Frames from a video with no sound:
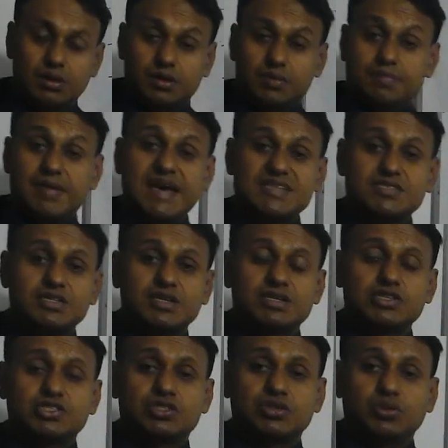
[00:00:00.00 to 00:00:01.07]

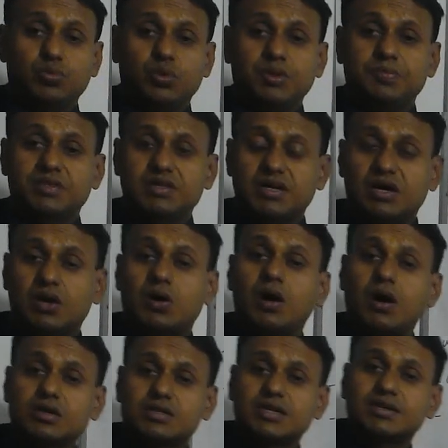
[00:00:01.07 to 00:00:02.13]
Message will be the
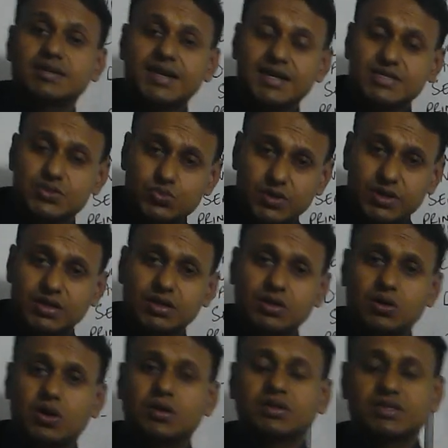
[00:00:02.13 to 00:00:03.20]
content that is running
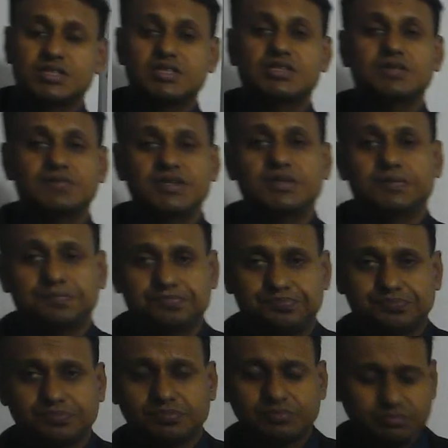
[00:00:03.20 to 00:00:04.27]
on the TV.
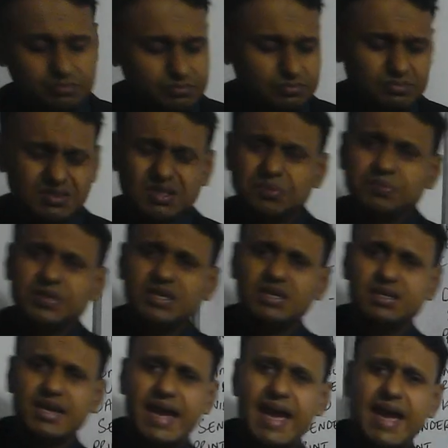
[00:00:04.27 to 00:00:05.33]
Be
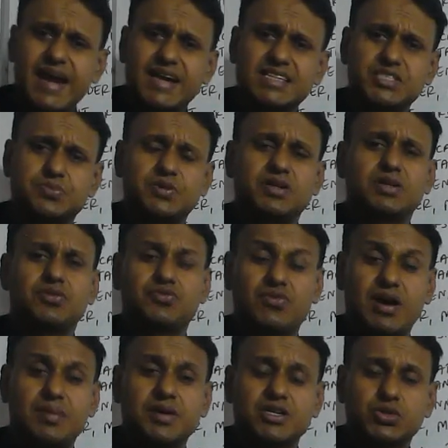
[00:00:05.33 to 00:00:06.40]
it ads, be it
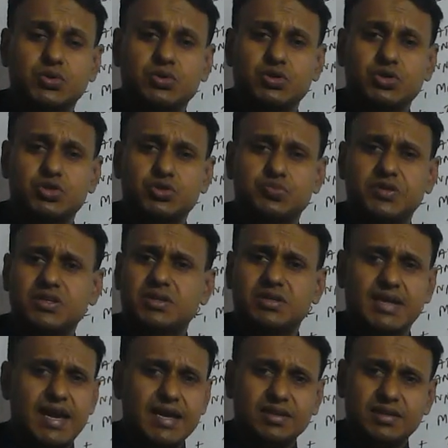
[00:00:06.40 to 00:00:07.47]
drama shows, be it
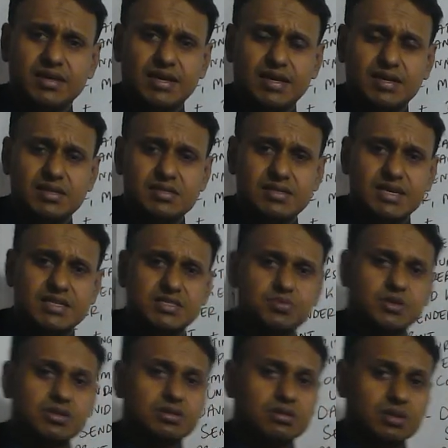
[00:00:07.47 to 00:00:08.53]
anything else that's
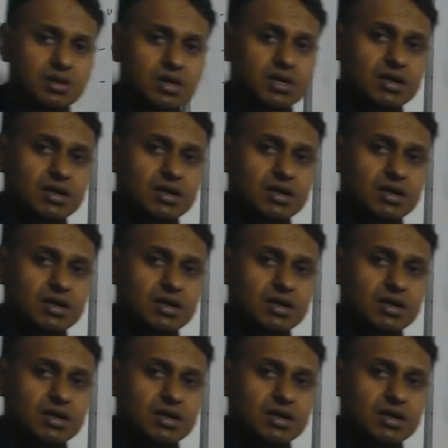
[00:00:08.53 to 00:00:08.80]
been